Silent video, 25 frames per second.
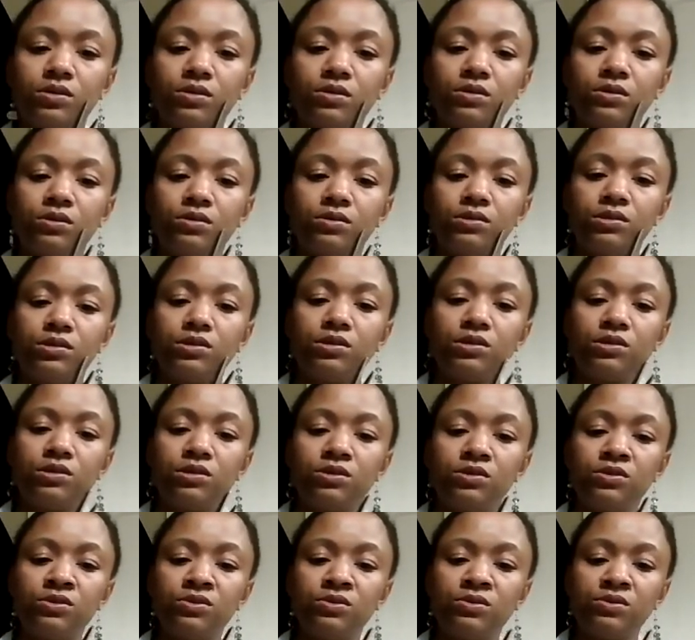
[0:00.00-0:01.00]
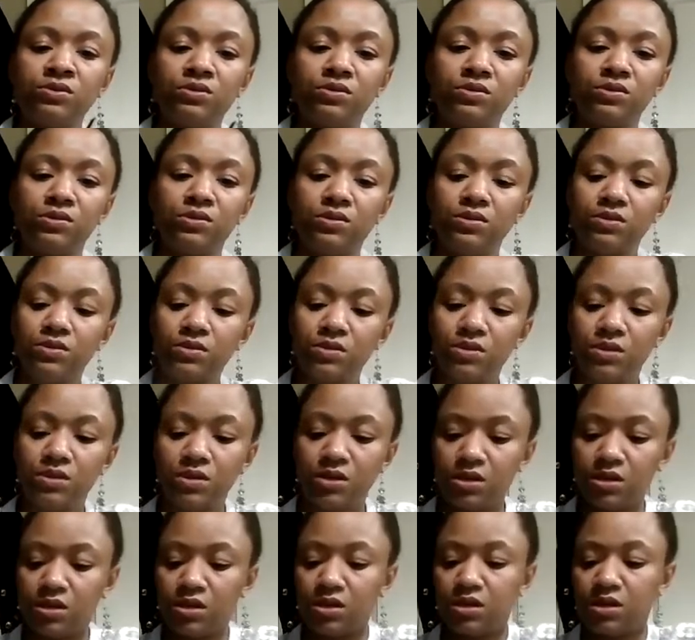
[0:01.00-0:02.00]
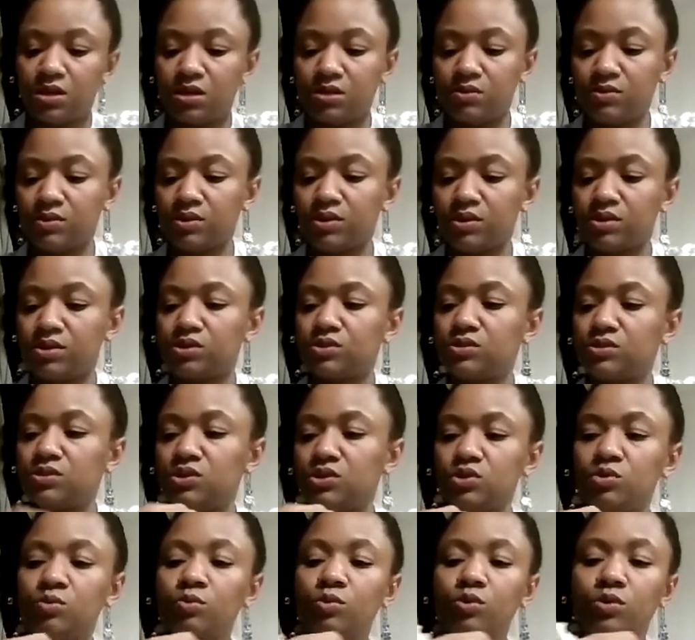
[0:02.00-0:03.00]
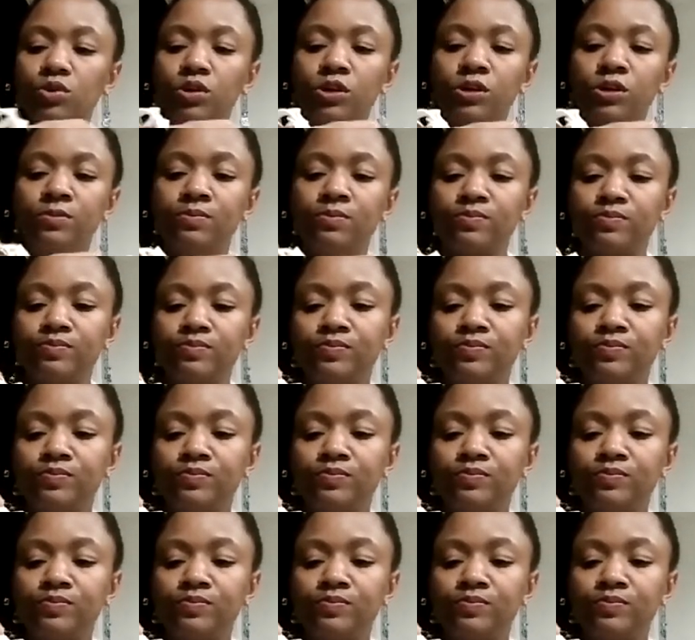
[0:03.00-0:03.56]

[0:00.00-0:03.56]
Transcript: There's two. And we're gonna do two more.